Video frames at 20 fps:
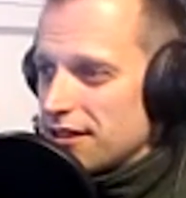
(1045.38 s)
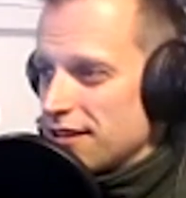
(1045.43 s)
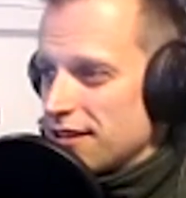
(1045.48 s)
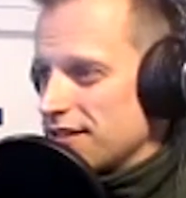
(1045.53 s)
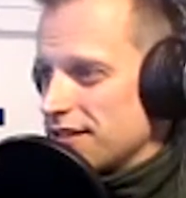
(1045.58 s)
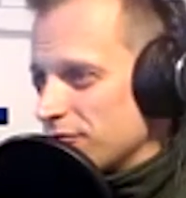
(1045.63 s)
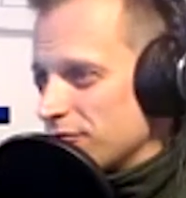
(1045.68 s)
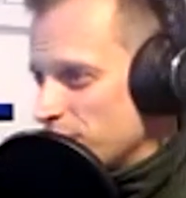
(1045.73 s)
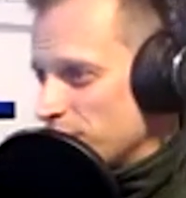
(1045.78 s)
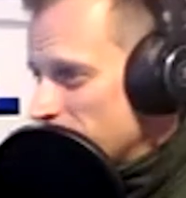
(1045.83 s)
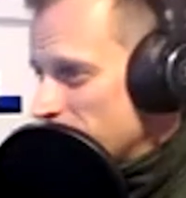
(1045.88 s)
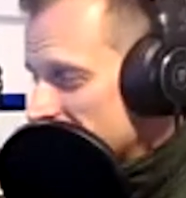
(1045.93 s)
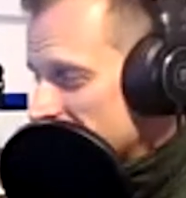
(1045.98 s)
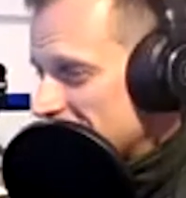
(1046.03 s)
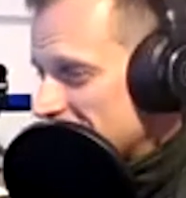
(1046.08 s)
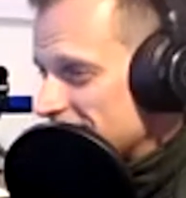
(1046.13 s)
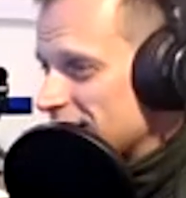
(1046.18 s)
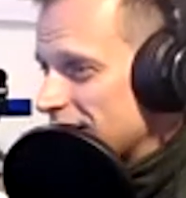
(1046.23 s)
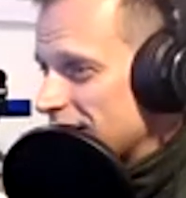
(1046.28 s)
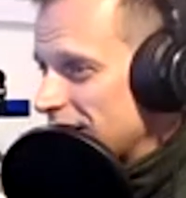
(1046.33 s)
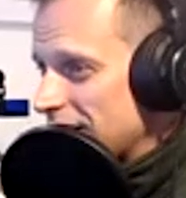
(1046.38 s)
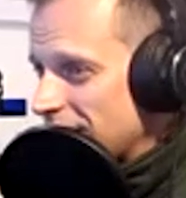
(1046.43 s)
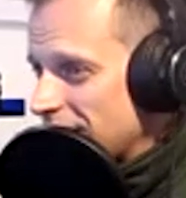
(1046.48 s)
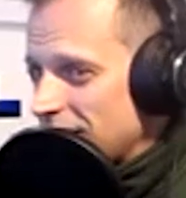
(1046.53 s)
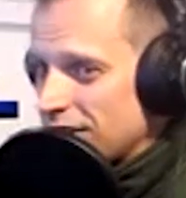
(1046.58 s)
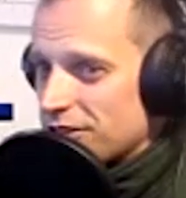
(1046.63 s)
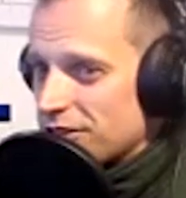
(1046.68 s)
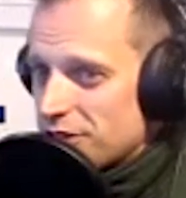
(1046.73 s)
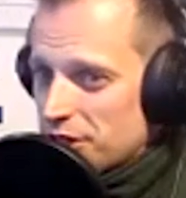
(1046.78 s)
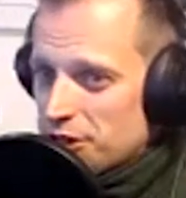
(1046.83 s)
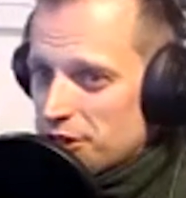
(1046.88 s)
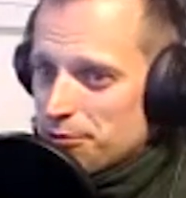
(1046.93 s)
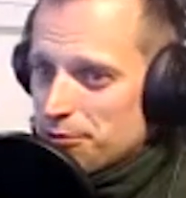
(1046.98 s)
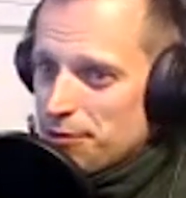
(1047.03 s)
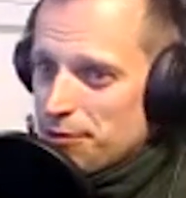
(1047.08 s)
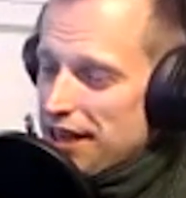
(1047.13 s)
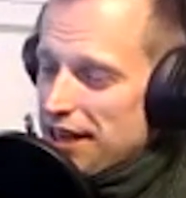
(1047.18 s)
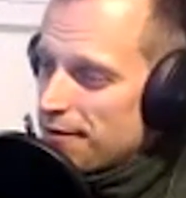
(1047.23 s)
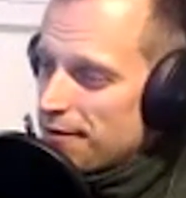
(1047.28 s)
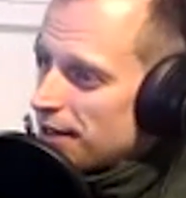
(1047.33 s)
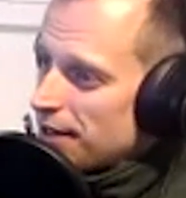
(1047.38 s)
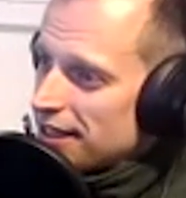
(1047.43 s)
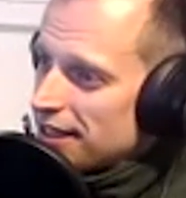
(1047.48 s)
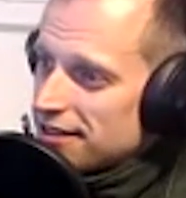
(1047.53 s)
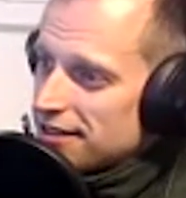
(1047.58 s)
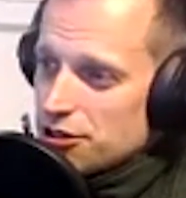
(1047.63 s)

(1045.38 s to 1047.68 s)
real estate's a long-term game, guys.